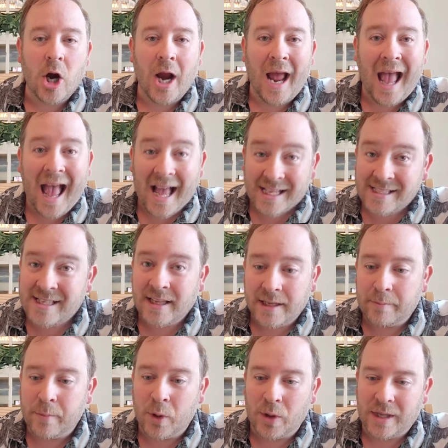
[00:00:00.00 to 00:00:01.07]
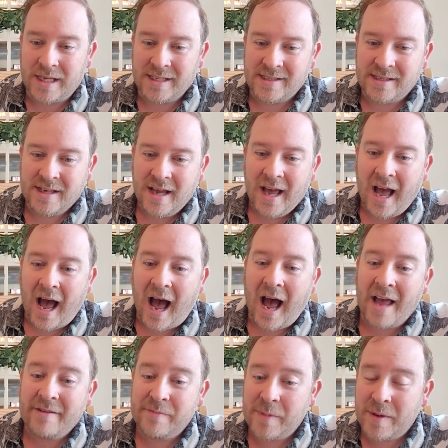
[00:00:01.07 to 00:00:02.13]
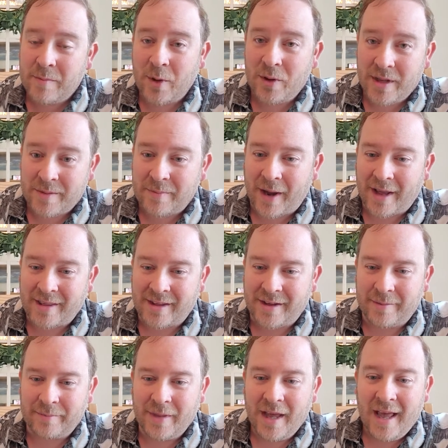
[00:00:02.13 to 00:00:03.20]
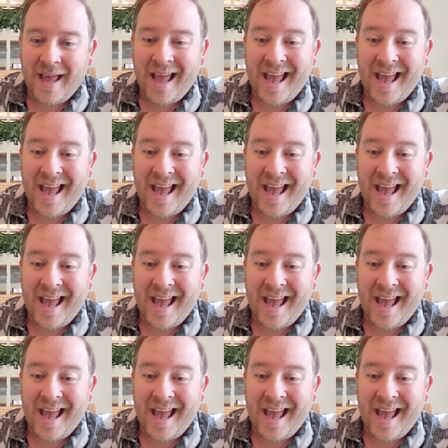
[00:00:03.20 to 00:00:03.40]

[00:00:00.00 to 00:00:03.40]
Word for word: are excellent bullies. I've been bullied by them,